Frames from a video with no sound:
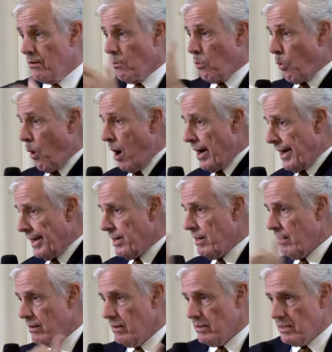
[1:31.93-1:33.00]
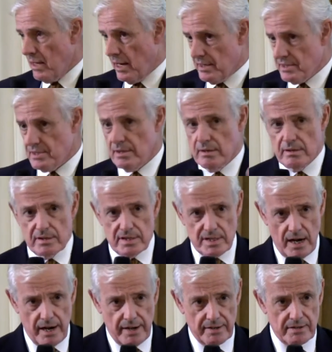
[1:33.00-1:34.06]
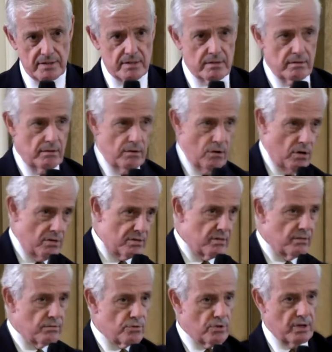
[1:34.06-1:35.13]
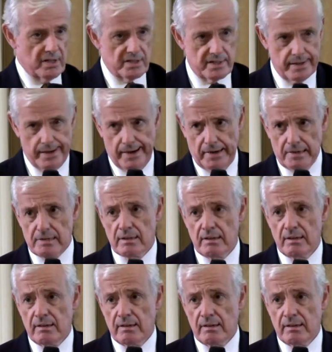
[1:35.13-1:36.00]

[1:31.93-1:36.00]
Why does science not translate